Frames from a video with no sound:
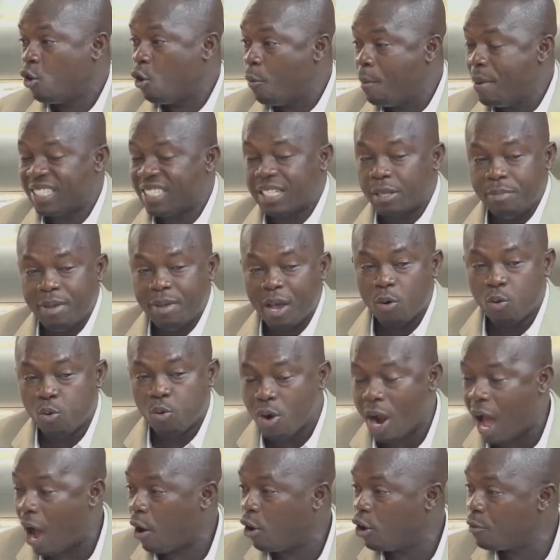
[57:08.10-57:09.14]
Obetimi
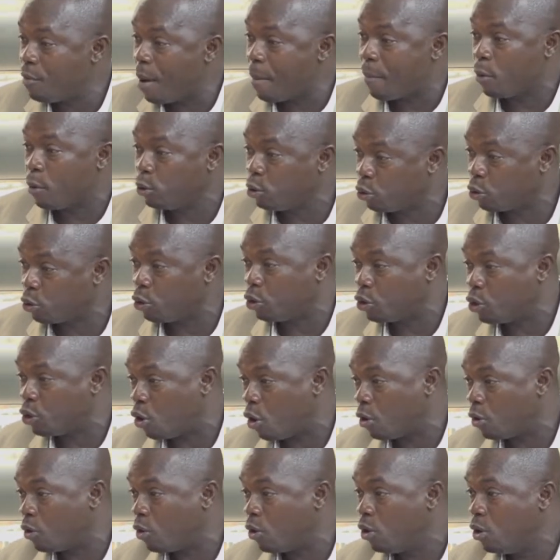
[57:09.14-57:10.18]
Huna would be prosecuted.
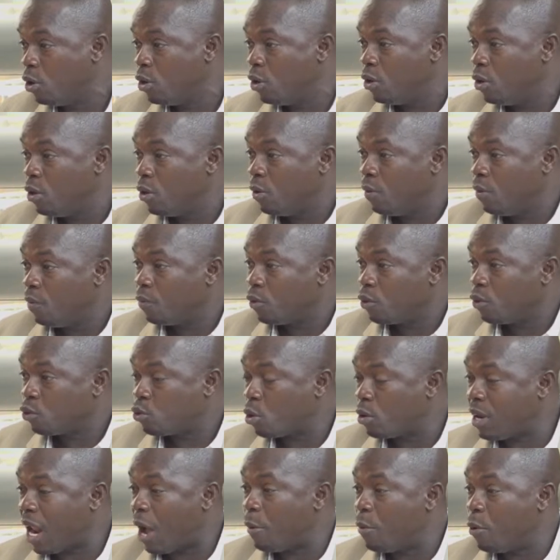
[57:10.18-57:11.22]
Mm-hmm.
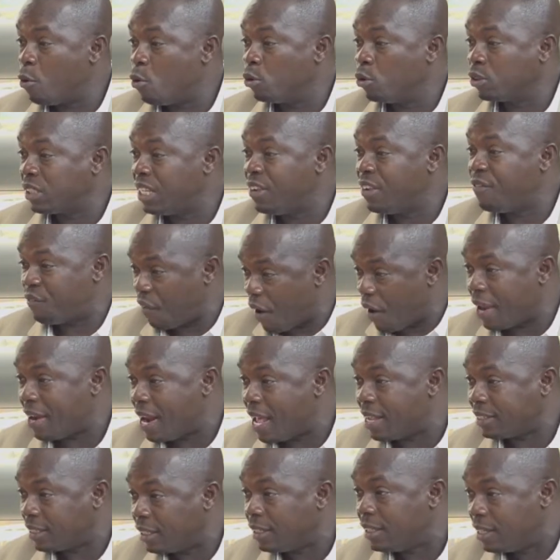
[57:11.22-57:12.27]
So that we will see
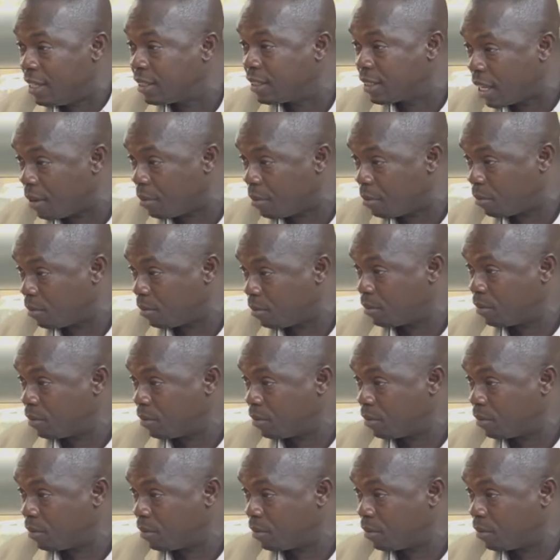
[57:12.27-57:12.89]
fairness in this game.